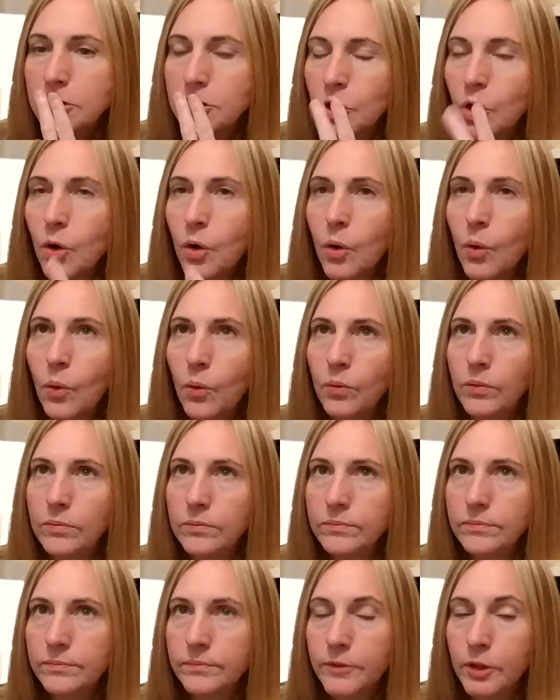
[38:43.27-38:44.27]
so
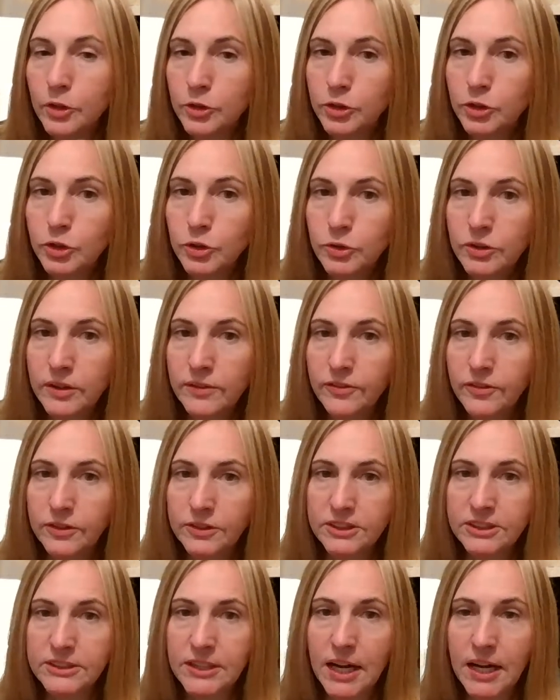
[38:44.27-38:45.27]
there's two
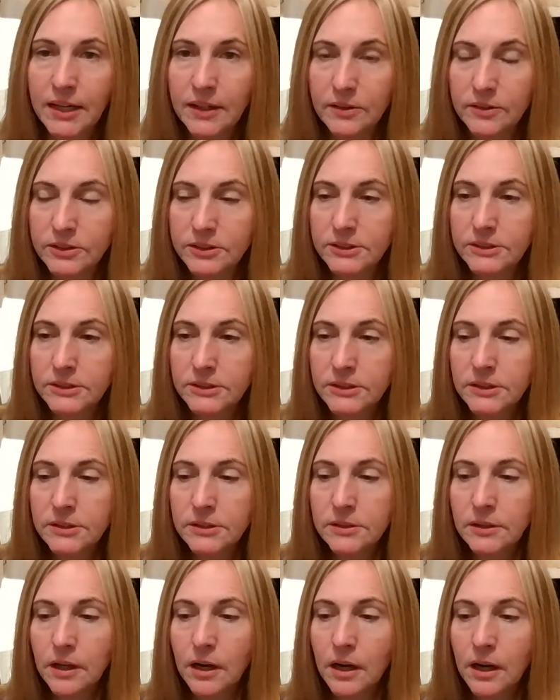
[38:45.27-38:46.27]
different styles
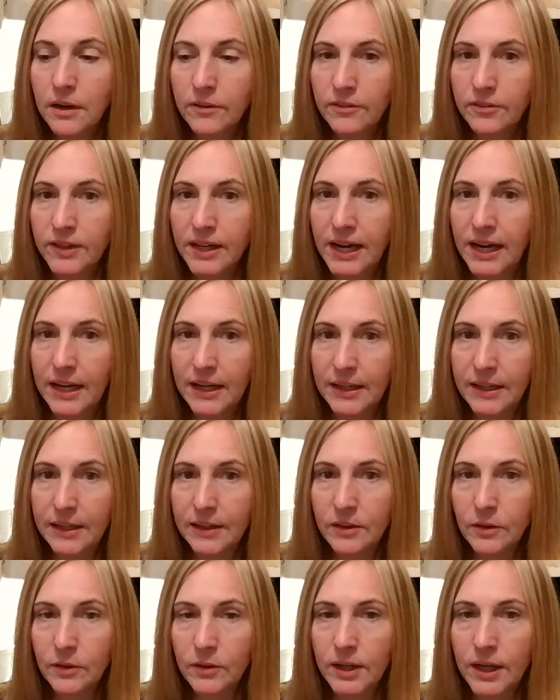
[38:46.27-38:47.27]
of
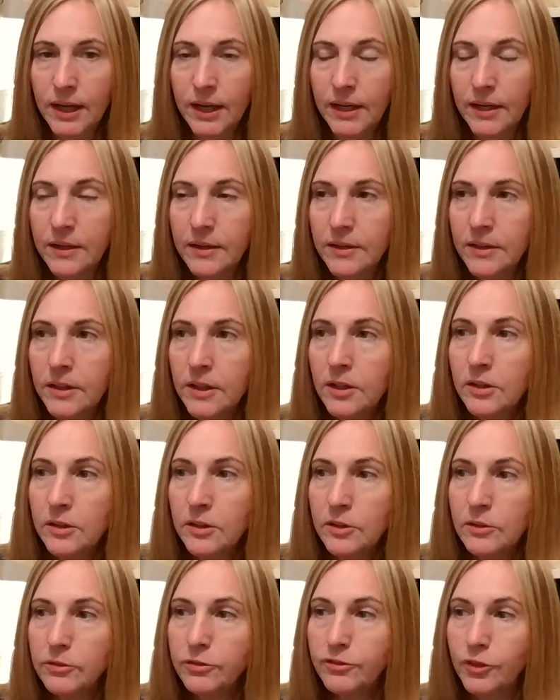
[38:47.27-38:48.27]
canning, okay?
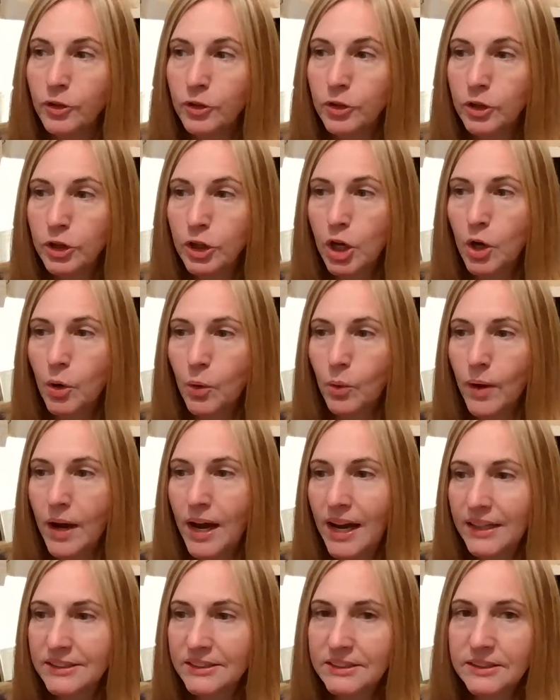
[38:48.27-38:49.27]
For low
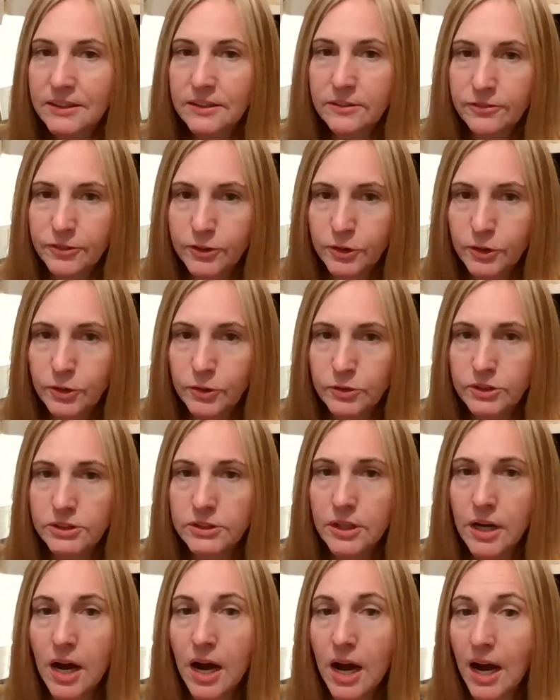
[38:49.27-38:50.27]
acid
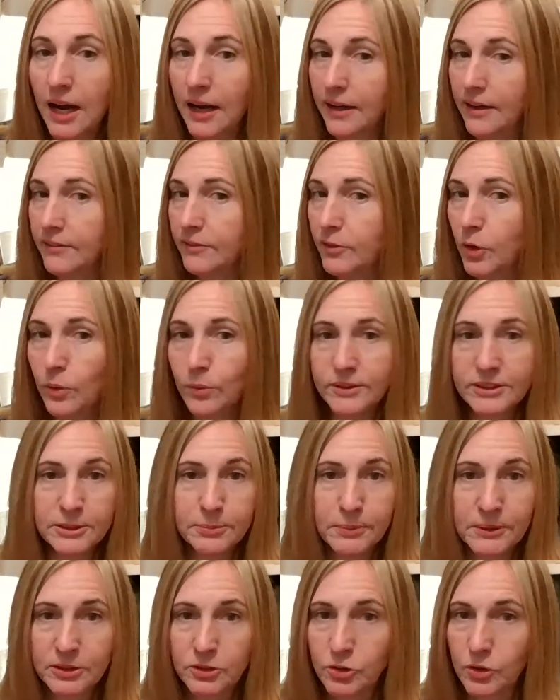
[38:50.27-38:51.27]
foods, I have always
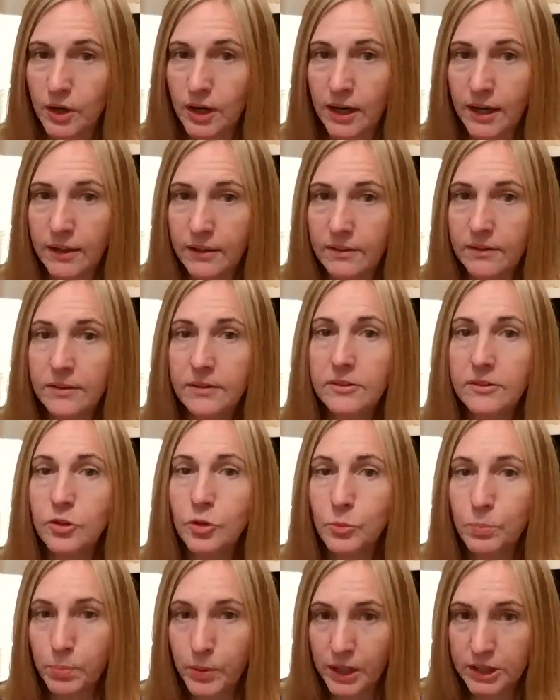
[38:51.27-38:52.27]
been trained
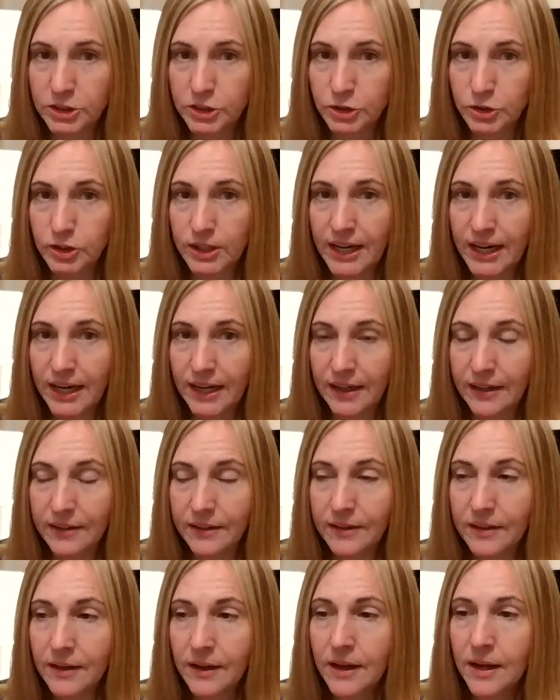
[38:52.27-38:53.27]
to pressure
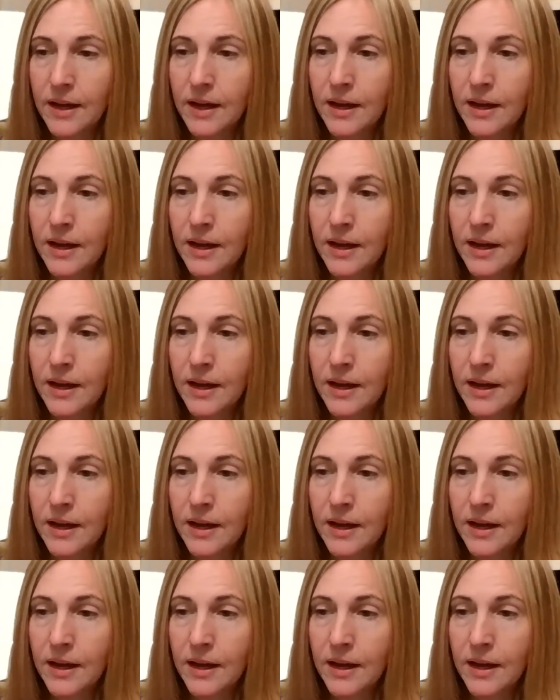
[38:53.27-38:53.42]
can.